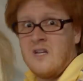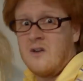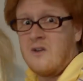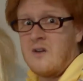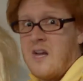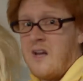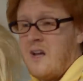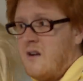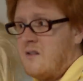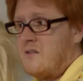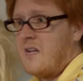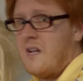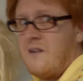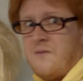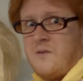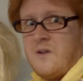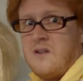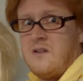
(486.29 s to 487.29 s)
He'll get
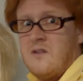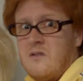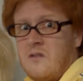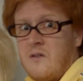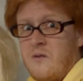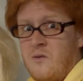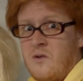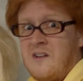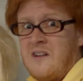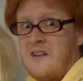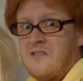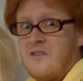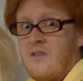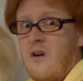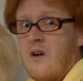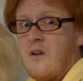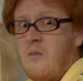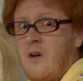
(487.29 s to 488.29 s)
irritated if we take
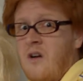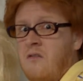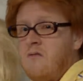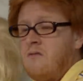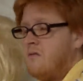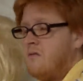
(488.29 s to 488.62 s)
too long. Come